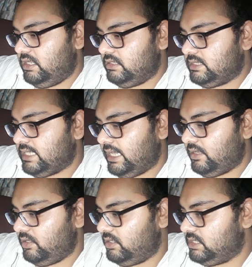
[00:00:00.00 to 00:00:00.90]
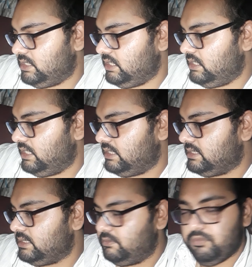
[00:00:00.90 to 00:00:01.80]
psychological and
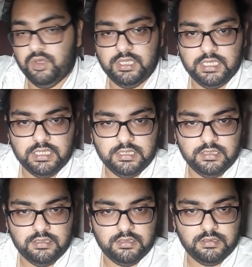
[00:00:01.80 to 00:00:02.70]
symbolical